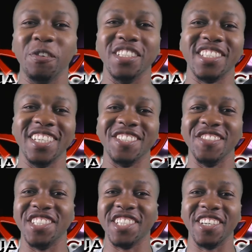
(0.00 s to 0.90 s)

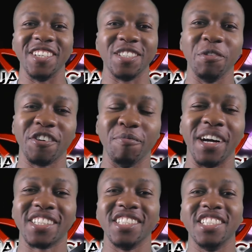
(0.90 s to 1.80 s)
Zenjuichi here. So welcome back to
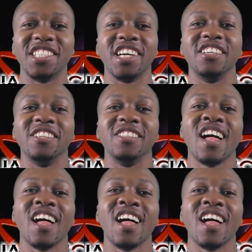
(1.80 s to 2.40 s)
the channel.